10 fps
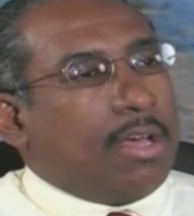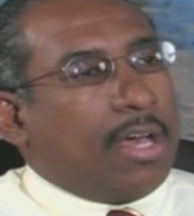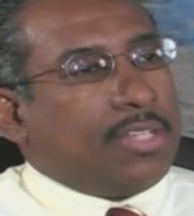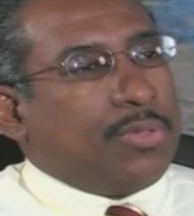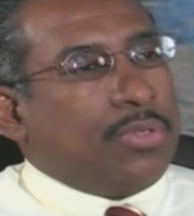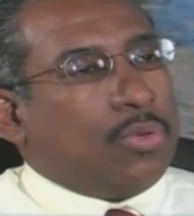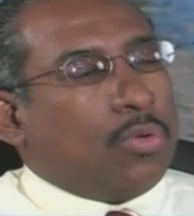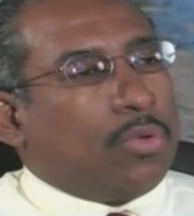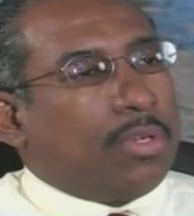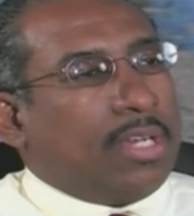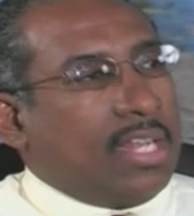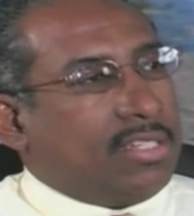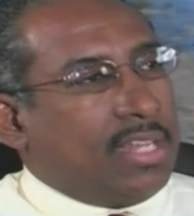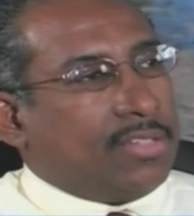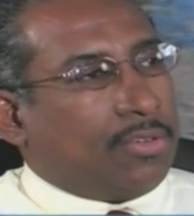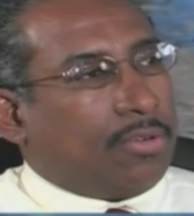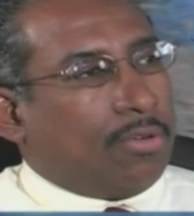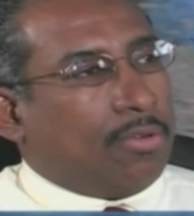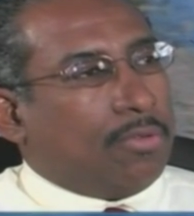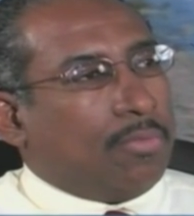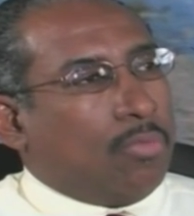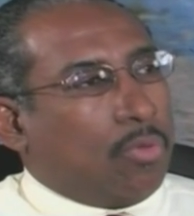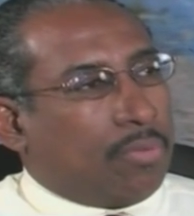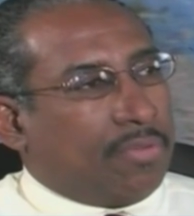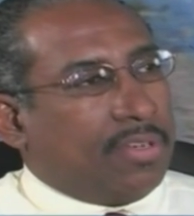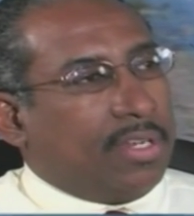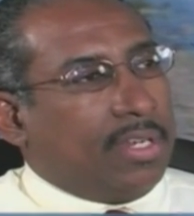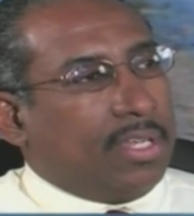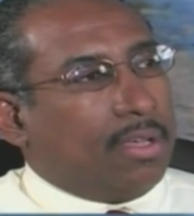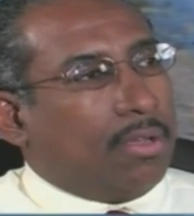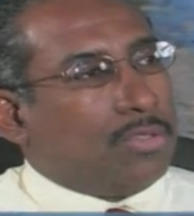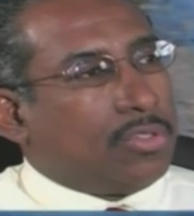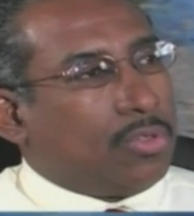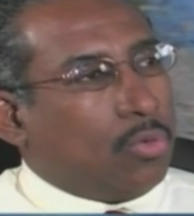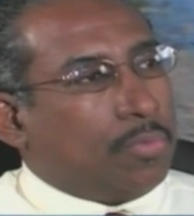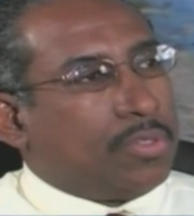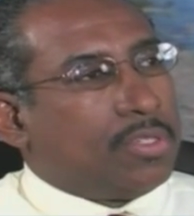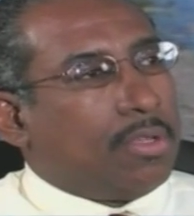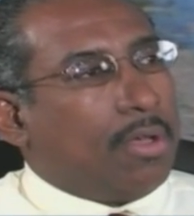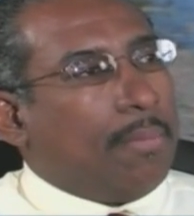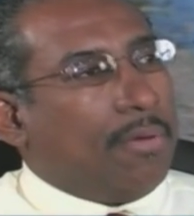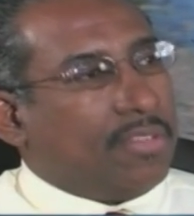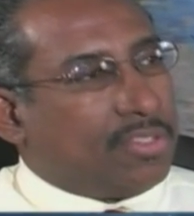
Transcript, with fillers: As we know, landslides occur more prevalently on slopes above a